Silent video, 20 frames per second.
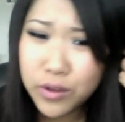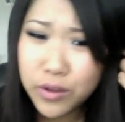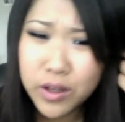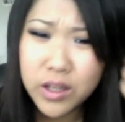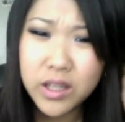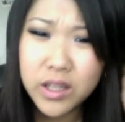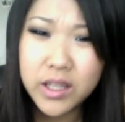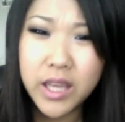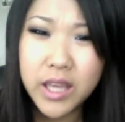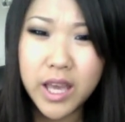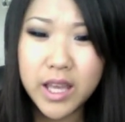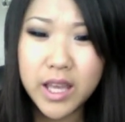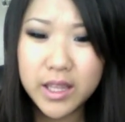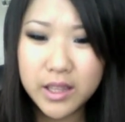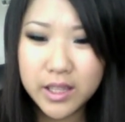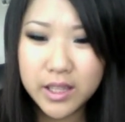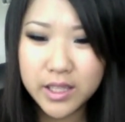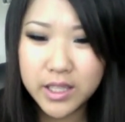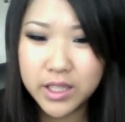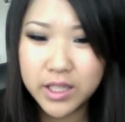Again,
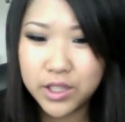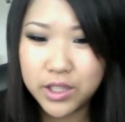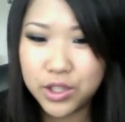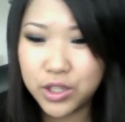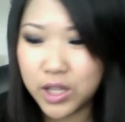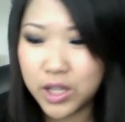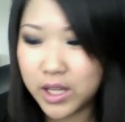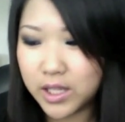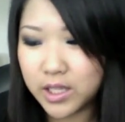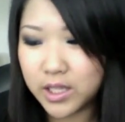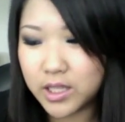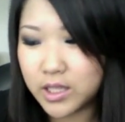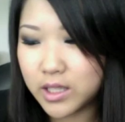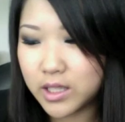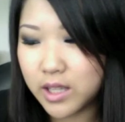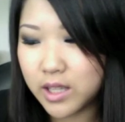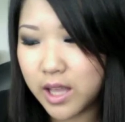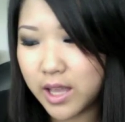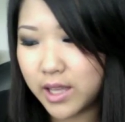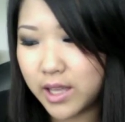this is just
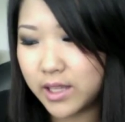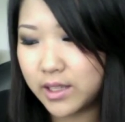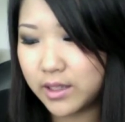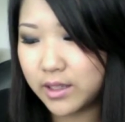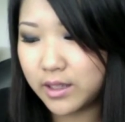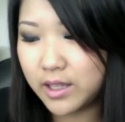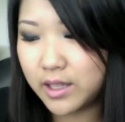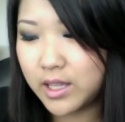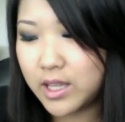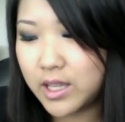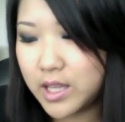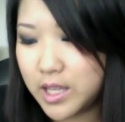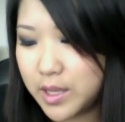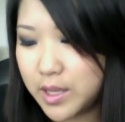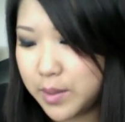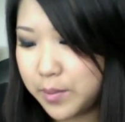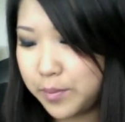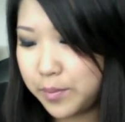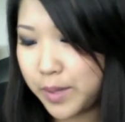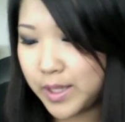like
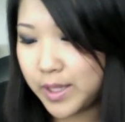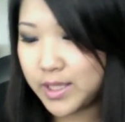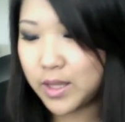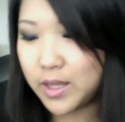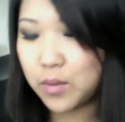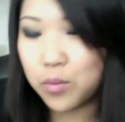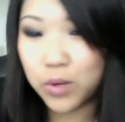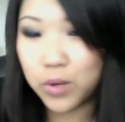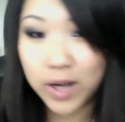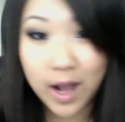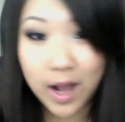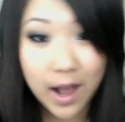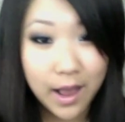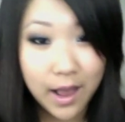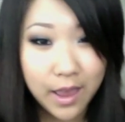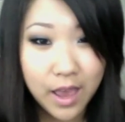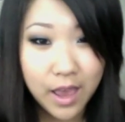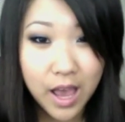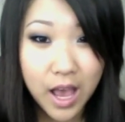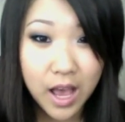based on what
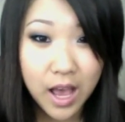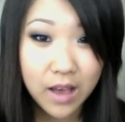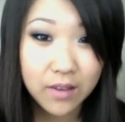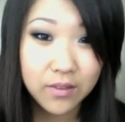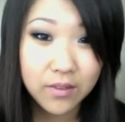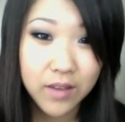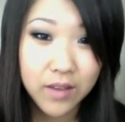I have.